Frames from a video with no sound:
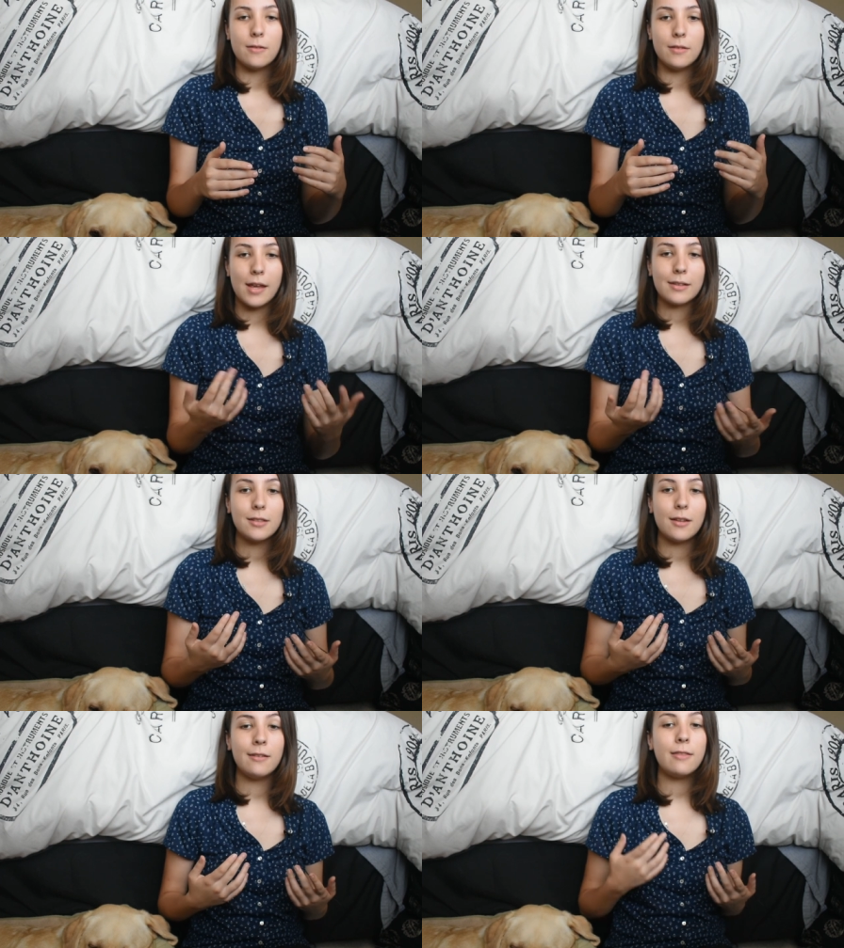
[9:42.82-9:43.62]

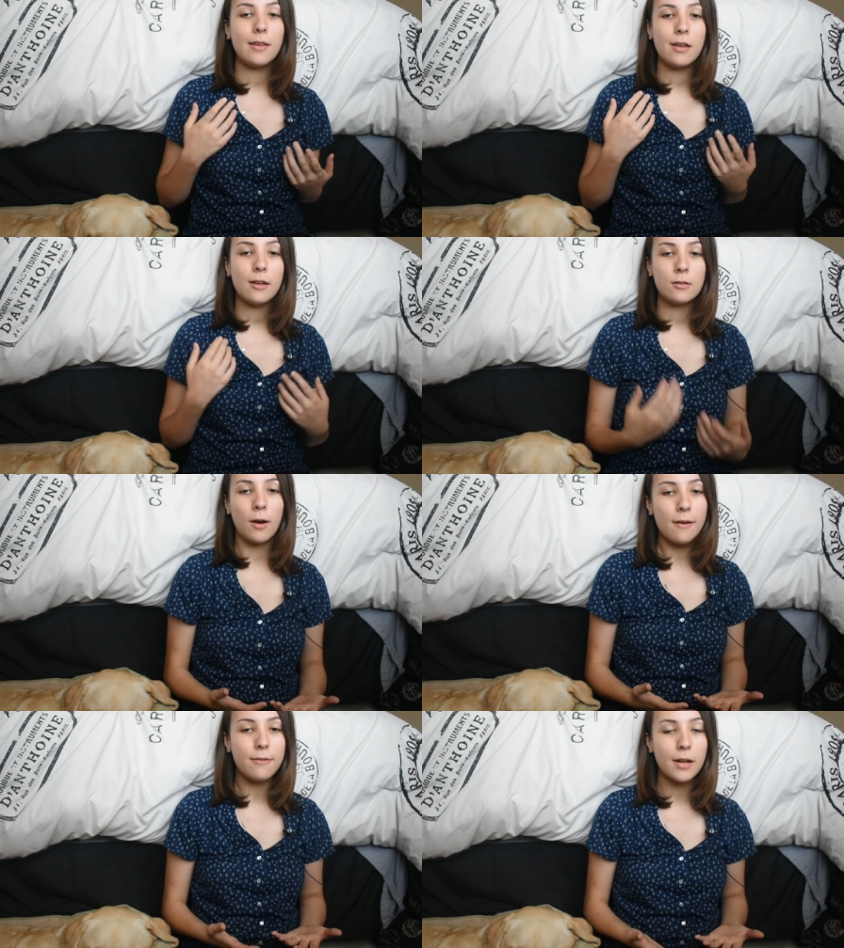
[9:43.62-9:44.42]
Next is the
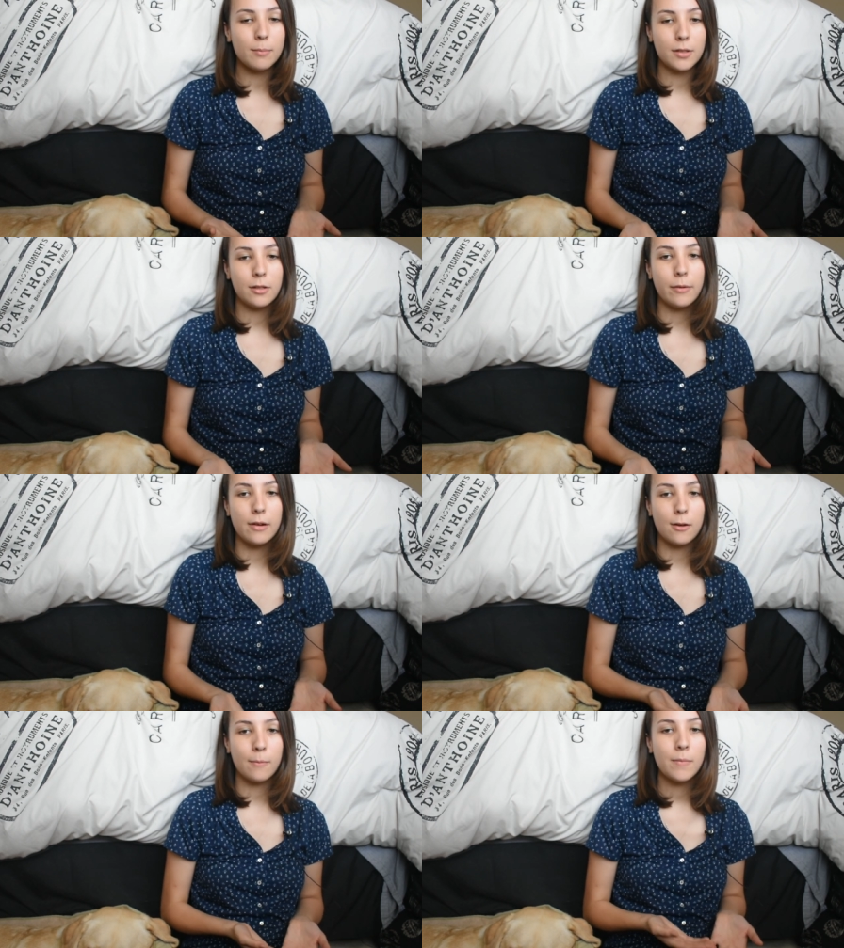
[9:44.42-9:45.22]
graphite
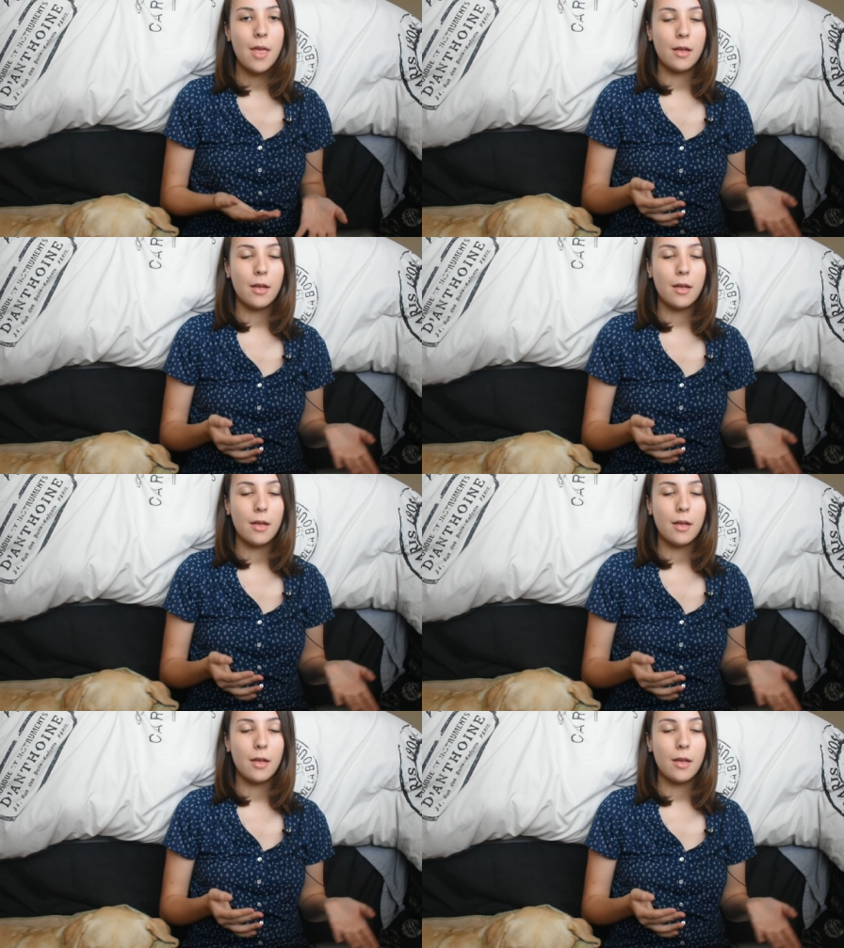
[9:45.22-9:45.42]
material.